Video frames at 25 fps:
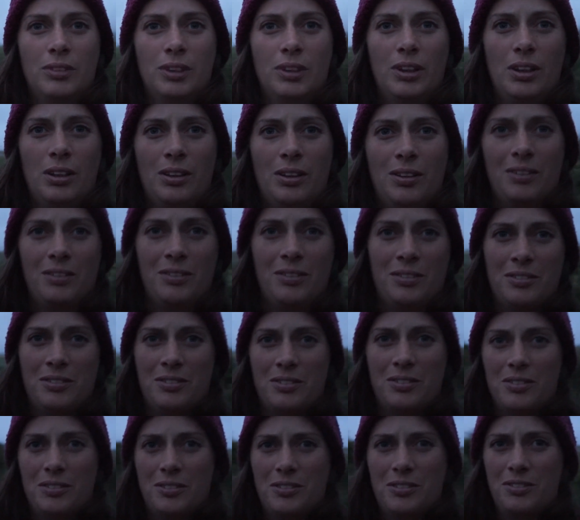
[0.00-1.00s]
in
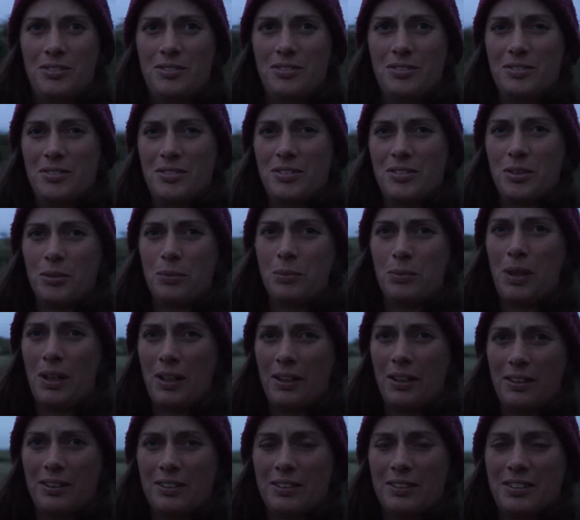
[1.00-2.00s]
the
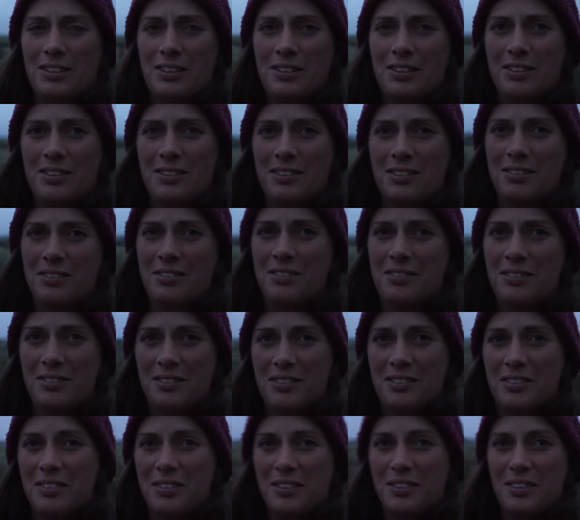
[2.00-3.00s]
wild,
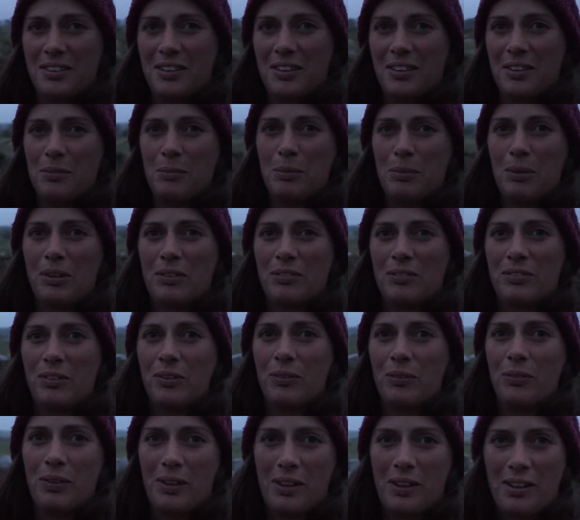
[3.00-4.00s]
in the middle of
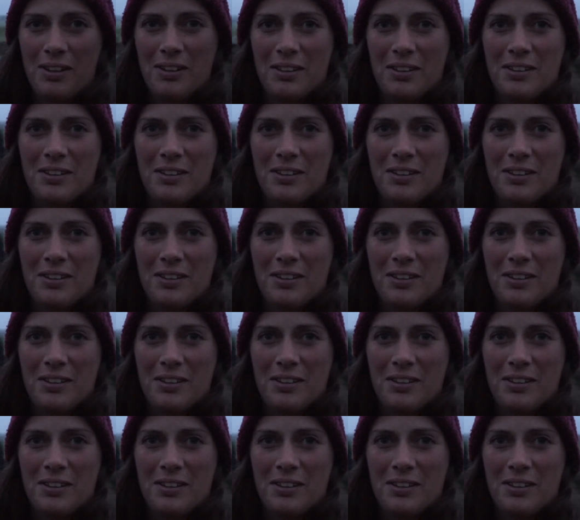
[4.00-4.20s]
nowhere,